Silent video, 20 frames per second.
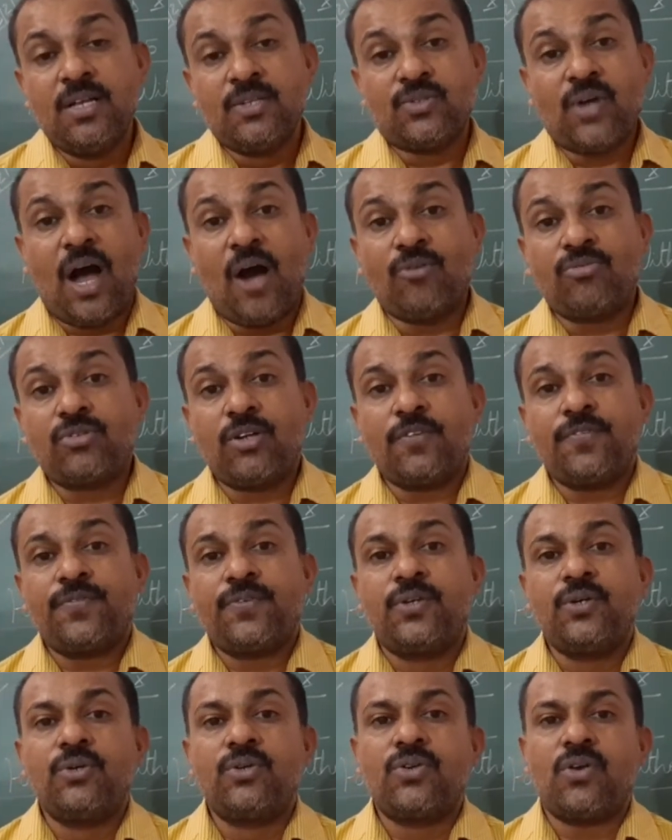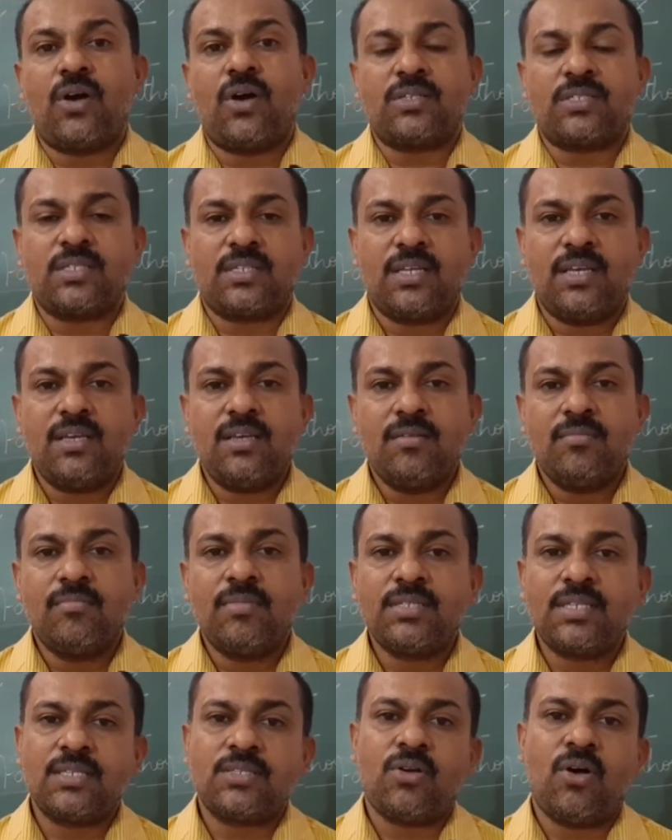So out of curiosity,
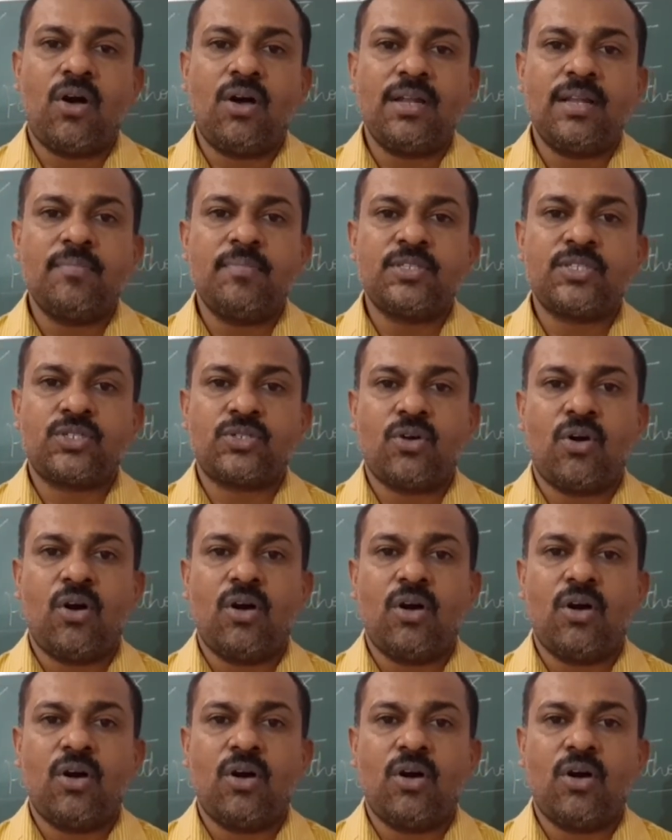Mrs. Hall and Mr.